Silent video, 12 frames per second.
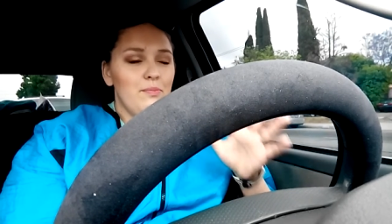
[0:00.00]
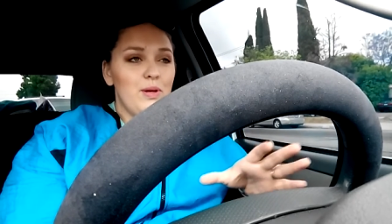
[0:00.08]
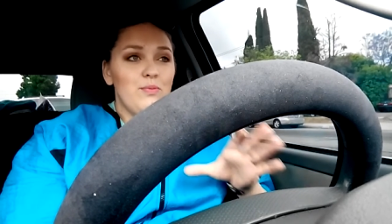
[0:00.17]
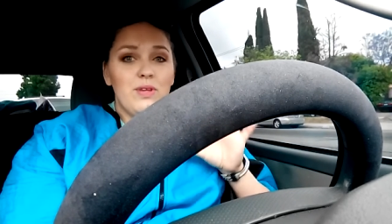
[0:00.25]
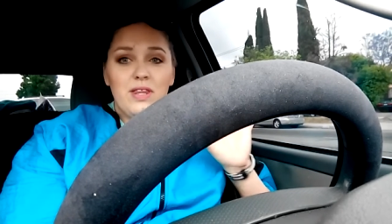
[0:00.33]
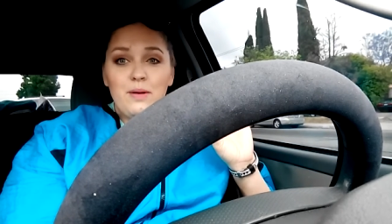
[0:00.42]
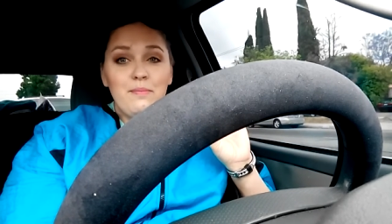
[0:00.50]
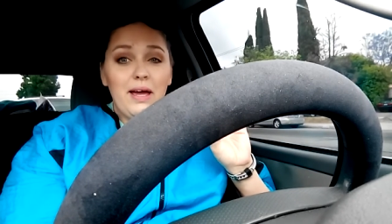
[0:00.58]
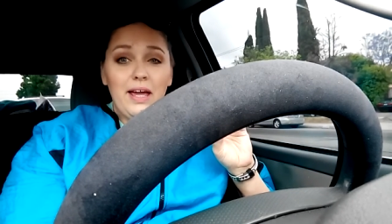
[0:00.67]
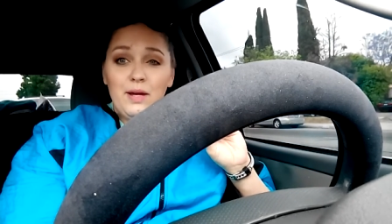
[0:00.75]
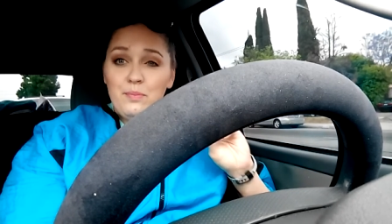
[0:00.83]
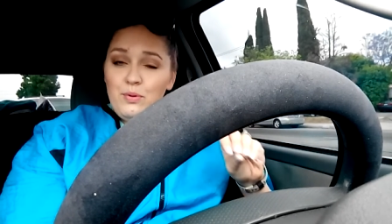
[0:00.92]
been within
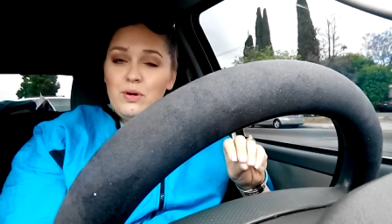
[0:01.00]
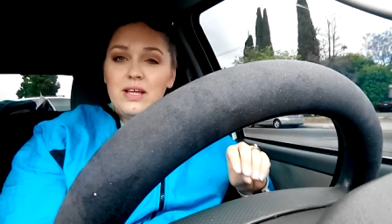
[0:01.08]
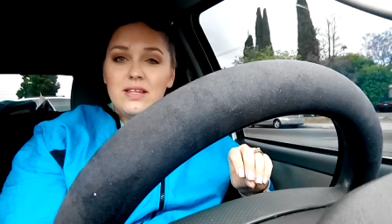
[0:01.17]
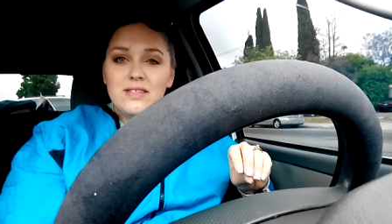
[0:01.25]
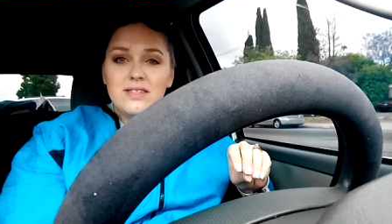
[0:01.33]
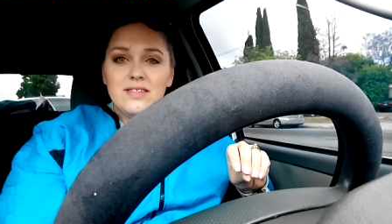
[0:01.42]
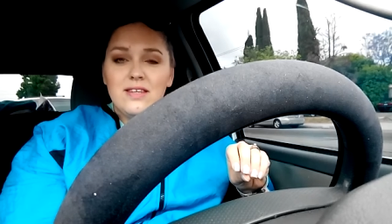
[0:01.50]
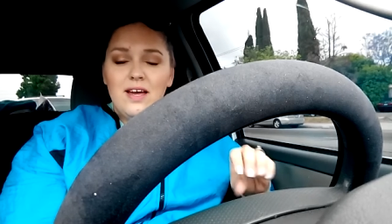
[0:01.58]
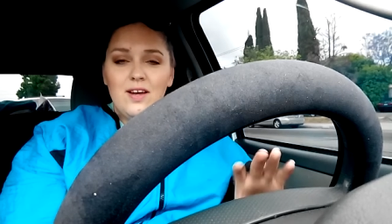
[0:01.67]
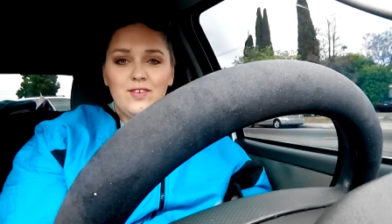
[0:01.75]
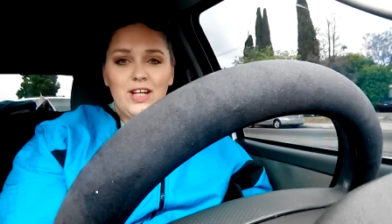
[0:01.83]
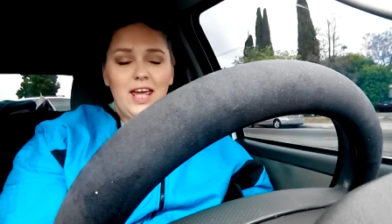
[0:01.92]
my points
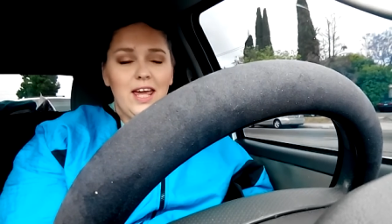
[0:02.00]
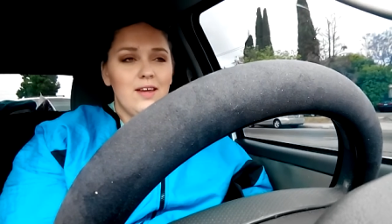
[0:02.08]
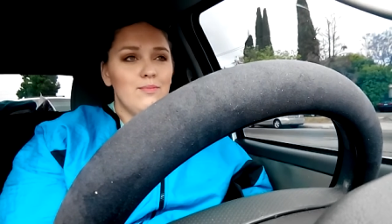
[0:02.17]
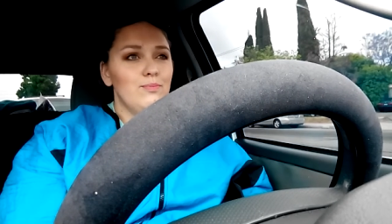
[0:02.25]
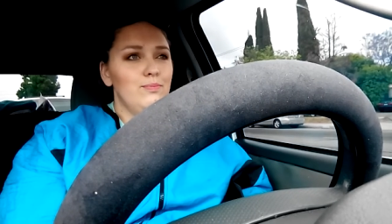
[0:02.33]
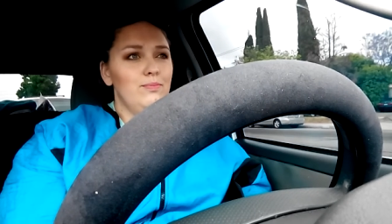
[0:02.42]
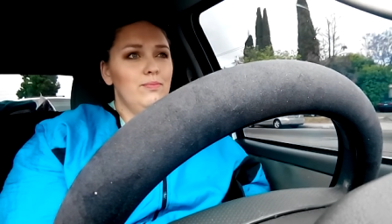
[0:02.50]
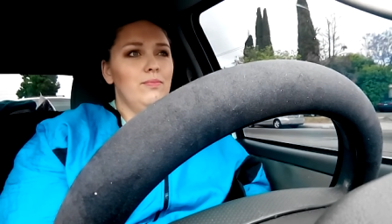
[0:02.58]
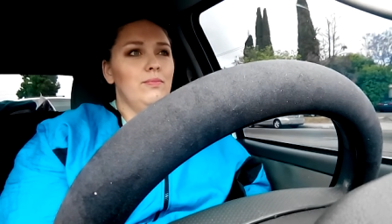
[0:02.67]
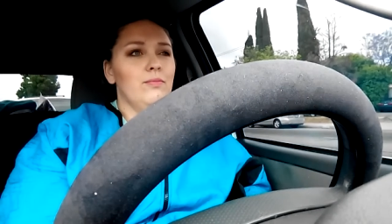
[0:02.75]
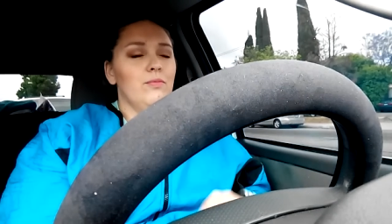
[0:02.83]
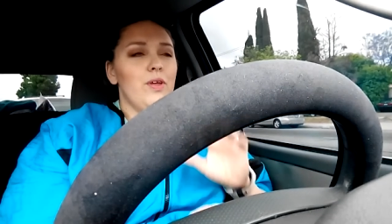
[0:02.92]
every day,
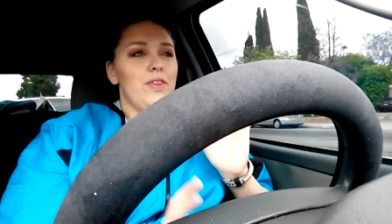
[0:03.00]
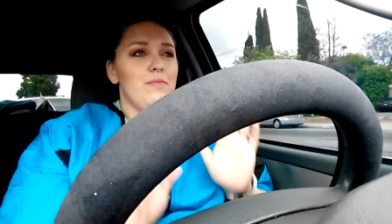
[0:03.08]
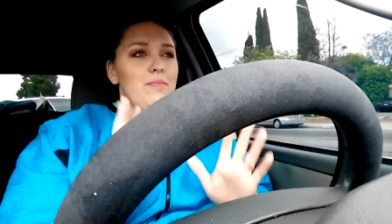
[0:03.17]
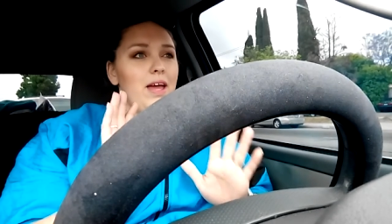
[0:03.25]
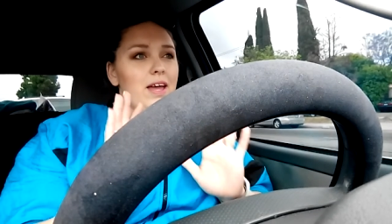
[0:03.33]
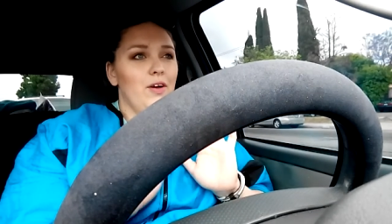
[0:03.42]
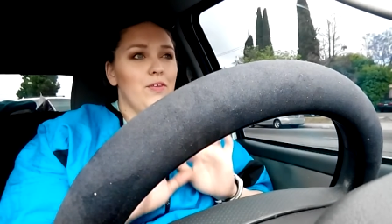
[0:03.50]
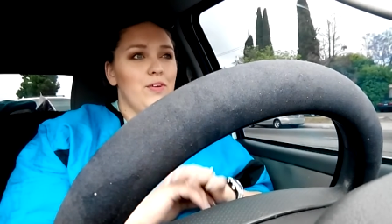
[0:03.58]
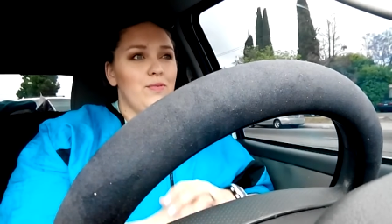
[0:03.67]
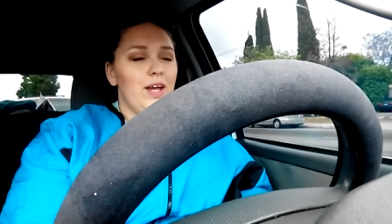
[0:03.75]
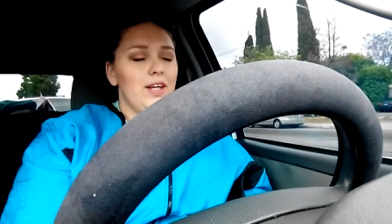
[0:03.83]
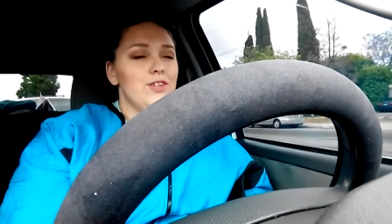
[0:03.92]
within my
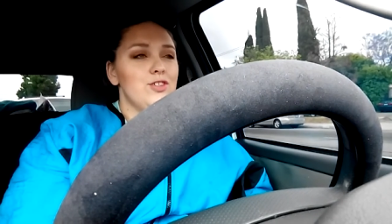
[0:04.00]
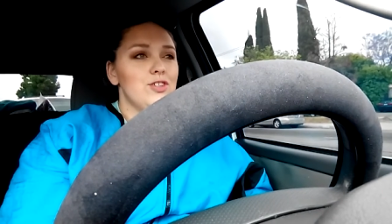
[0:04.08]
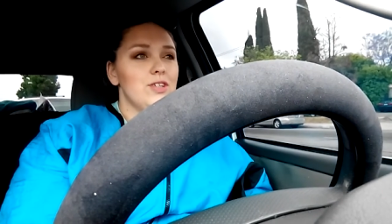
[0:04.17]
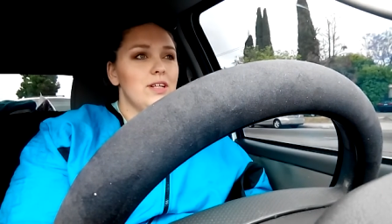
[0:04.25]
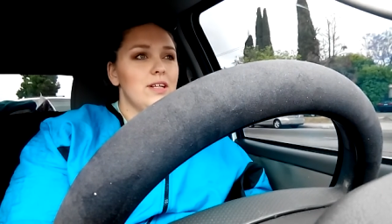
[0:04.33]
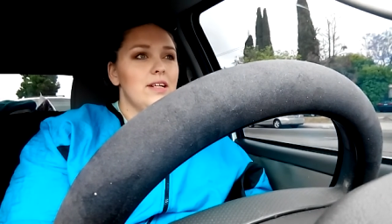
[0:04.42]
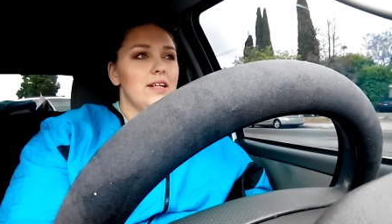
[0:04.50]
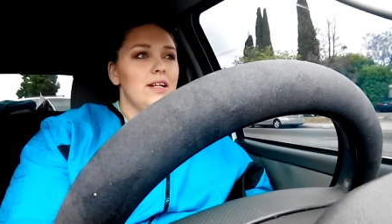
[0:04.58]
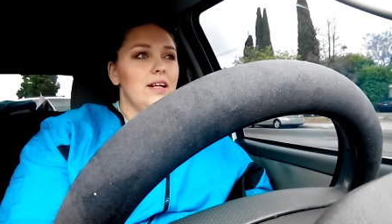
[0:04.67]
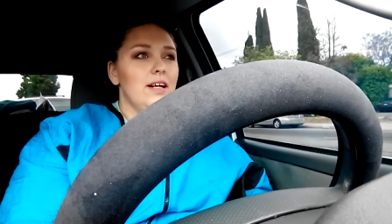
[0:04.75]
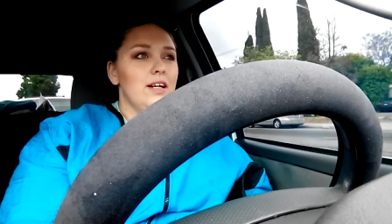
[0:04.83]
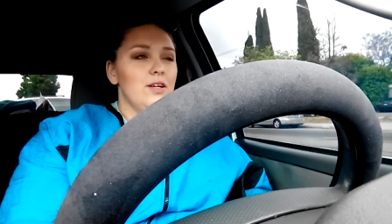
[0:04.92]
healthy range.
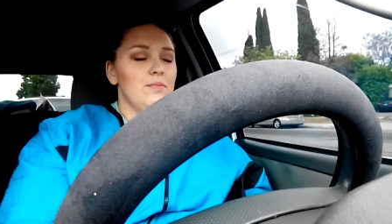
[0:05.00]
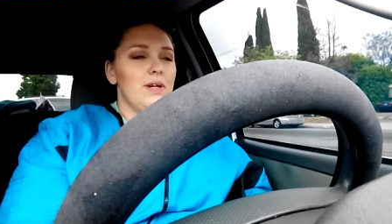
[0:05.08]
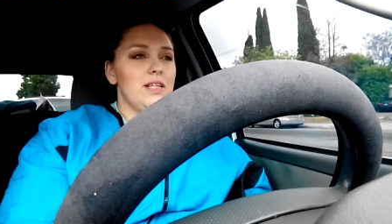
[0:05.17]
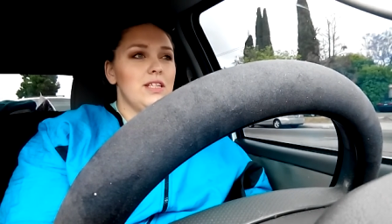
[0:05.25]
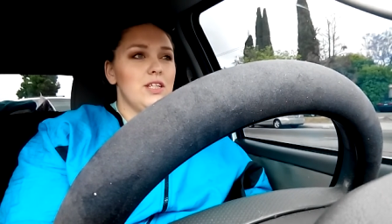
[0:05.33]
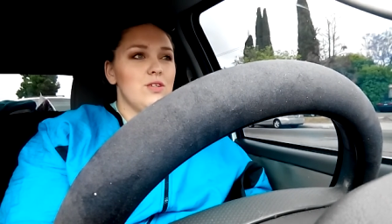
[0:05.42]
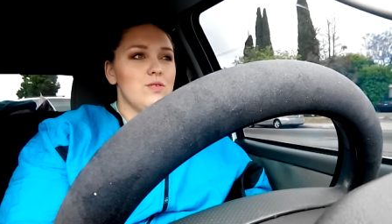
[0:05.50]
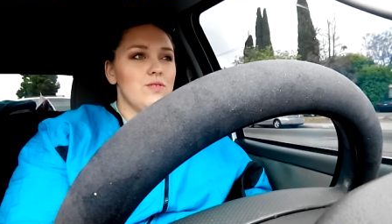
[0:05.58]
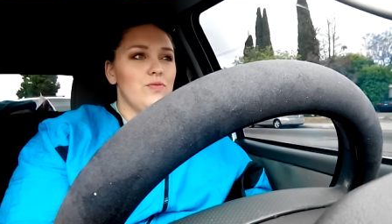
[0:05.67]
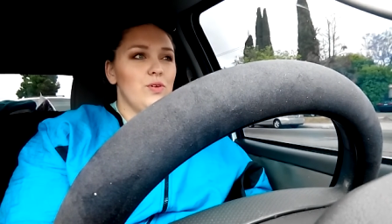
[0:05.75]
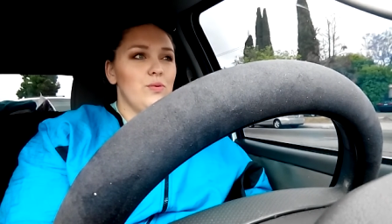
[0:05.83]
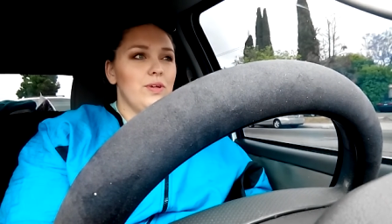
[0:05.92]
I did use
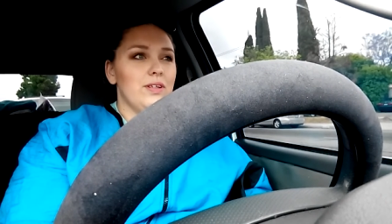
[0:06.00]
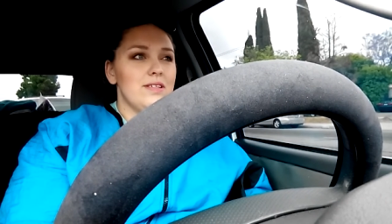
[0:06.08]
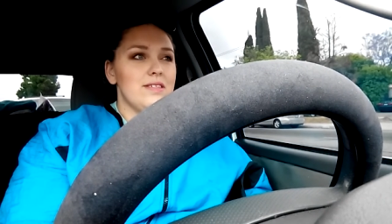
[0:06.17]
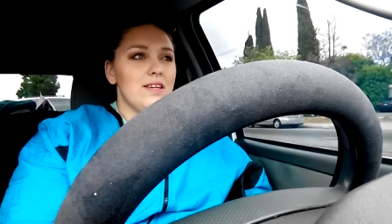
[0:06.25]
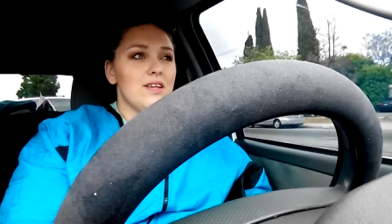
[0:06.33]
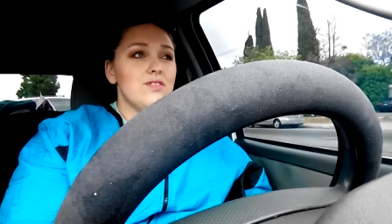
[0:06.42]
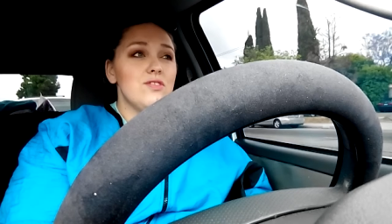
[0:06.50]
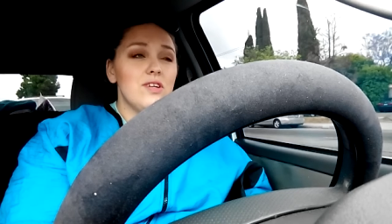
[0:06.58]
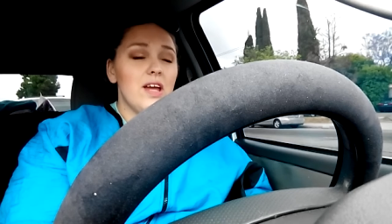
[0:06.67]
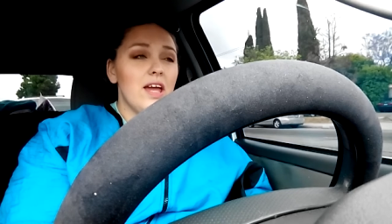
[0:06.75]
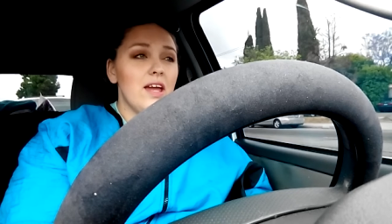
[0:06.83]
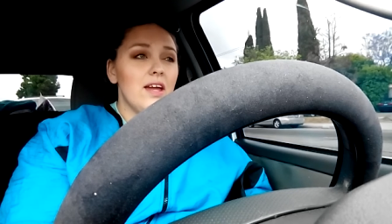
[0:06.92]
a few weeklies
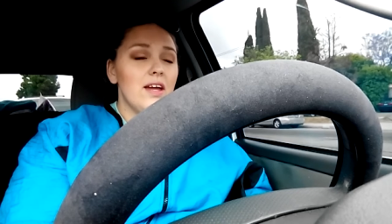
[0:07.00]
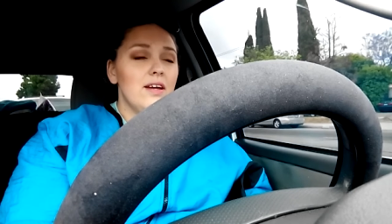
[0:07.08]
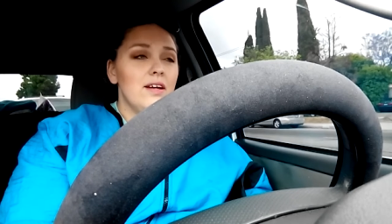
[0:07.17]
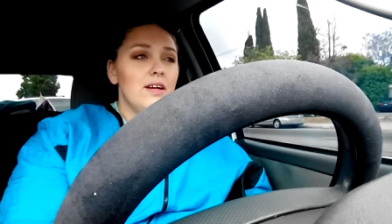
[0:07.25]
yesterday